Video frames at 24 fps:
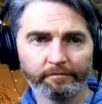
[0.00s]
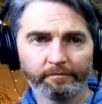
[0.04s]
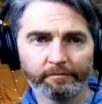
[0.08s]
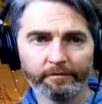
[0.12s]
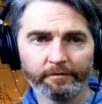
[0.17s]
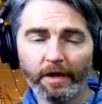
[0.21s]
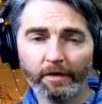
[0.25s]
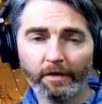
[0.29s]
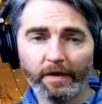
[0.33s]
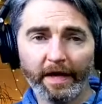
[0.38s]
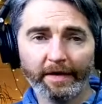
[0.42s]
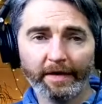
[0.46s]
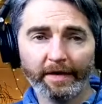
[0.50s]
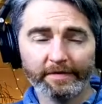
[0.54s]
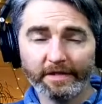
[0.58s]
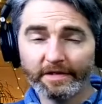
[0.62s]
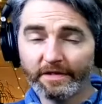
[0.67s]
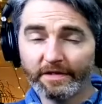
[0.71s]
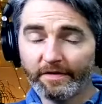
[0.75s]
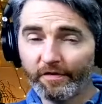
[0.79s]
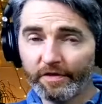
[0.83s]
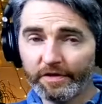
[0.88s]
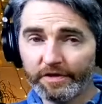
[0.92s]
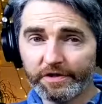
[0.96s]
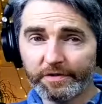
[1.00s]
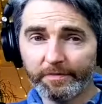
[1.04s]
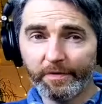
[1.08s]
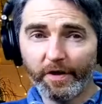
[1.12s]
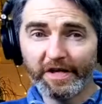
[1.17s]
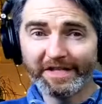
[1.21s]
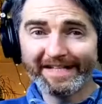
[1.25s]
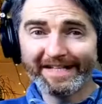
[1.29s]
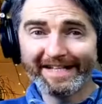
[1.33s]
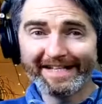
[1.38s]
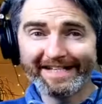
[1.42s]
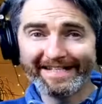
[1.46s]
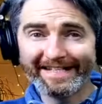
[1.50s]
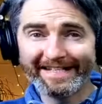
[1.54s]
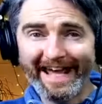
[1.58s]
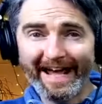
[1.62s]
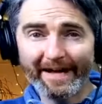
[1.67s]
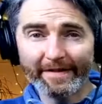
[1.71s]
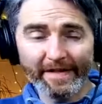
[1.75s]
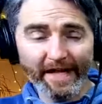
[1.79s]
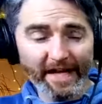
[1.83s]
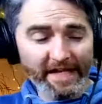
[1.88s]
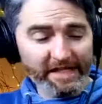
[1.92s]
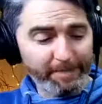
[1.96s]
Okay, those are the first 2 bars. Now,
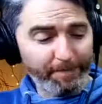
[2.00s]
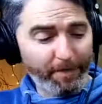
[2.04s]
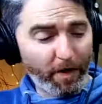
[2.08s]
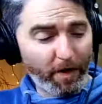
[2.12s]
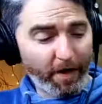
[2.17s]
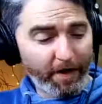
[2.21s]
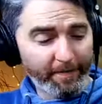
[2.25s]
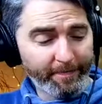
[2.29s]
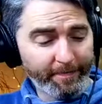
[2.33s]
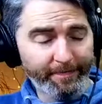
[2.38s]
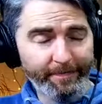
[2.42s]
next bar.